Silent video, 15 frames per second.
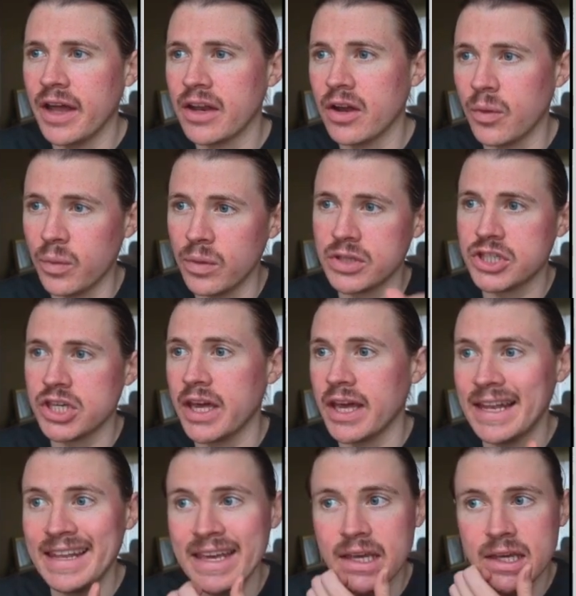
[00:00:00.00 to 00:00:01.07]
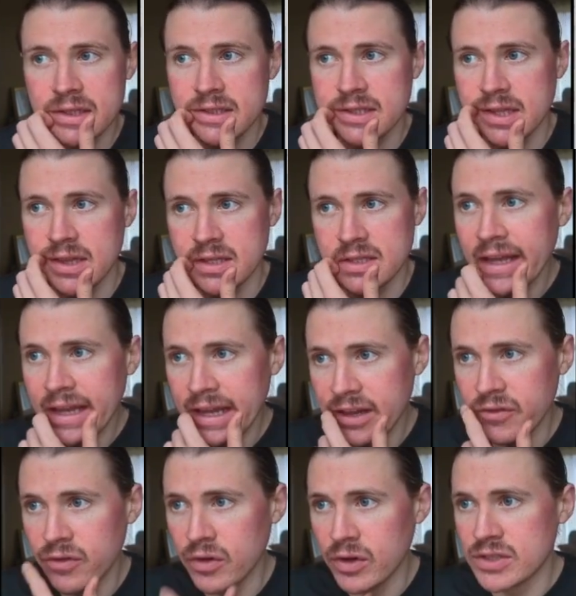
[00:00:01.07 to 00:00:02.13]
and I will share a link to this
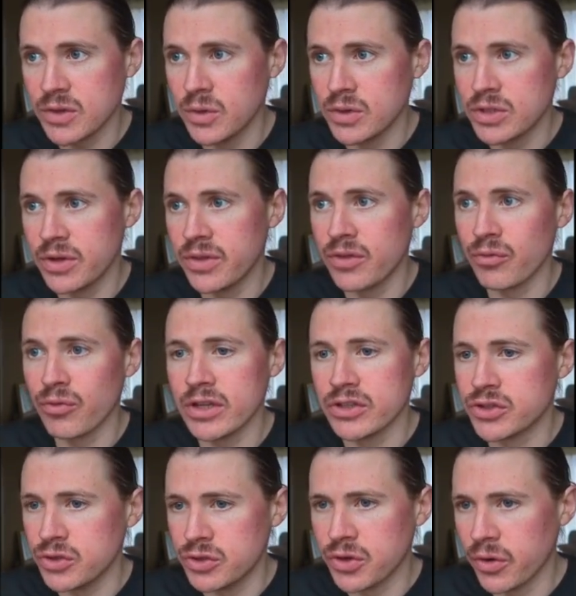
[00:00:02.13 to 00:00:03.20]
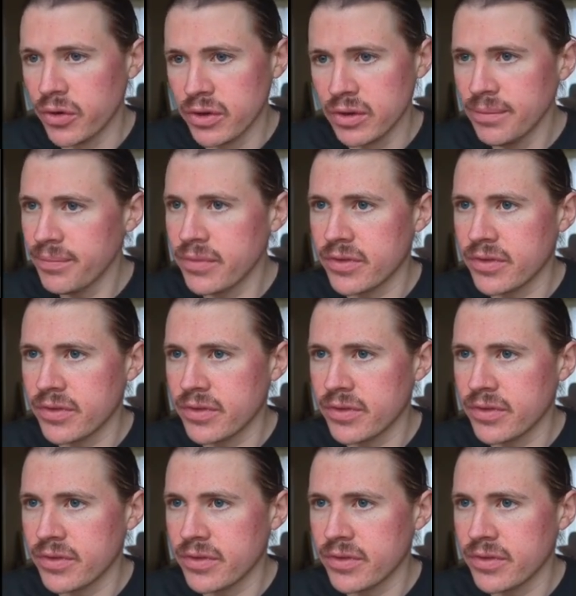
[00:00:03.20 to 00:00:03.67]
invoice also in the written tutorial.